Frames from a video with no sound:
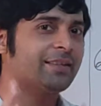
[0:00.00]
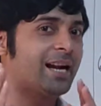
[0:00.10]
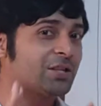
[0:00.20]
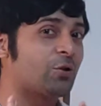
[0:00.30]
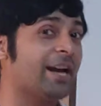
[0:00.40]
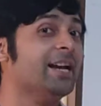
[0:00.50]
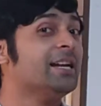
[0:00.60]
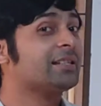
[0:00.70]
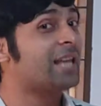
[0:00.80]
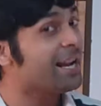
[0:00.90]
That's why,
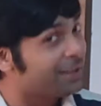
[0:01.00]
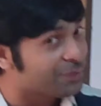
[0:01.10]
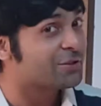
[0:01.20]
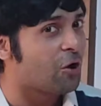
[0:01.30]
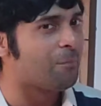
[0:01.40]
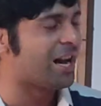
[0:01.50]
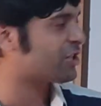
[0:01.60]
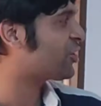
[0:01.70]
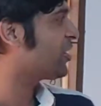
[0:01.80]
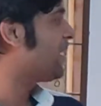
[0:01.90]
thank you so
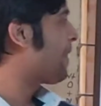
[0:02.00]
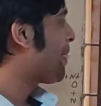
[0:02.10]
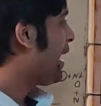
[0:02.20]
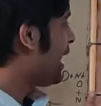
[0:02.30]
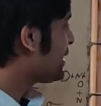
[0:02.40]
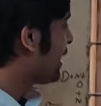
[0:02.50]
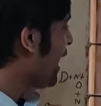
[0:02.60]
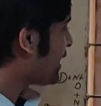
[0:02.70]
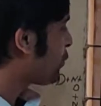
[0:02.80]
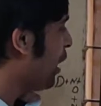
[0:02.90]
much. And the
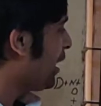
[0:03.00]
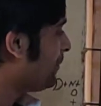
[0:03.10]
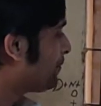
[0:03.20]
next one,